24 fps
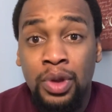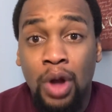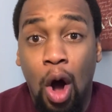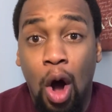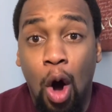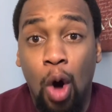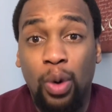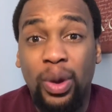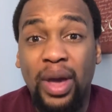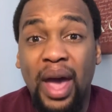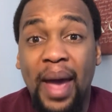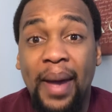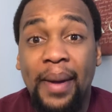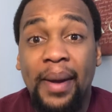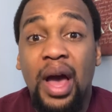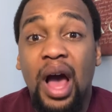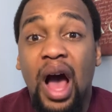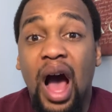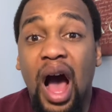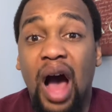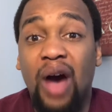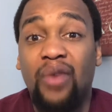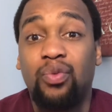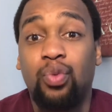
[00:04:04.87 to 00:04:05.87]
okay,
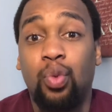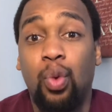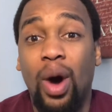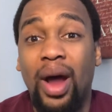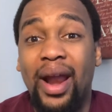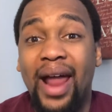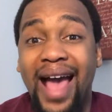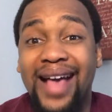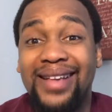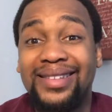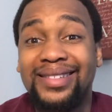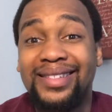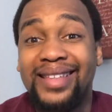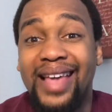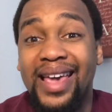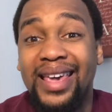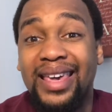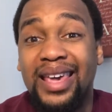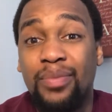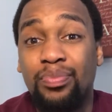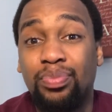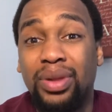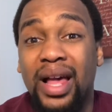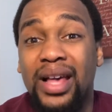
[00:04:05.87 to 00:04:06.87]
of what has
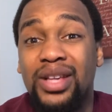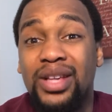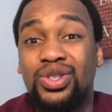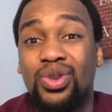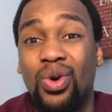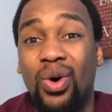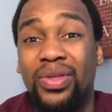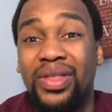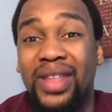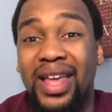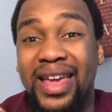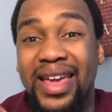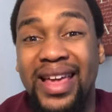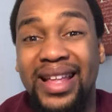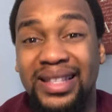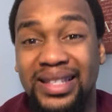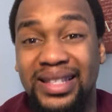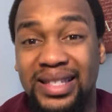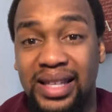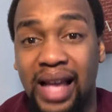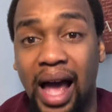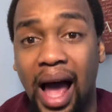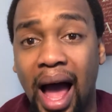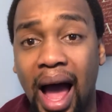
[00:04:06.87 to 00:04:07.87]
taken place on the
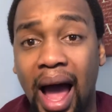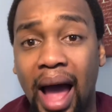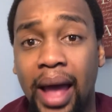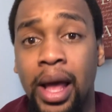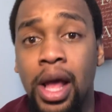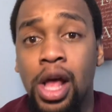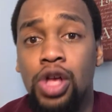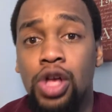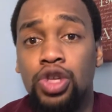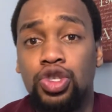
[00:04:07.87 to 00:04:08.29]
inside.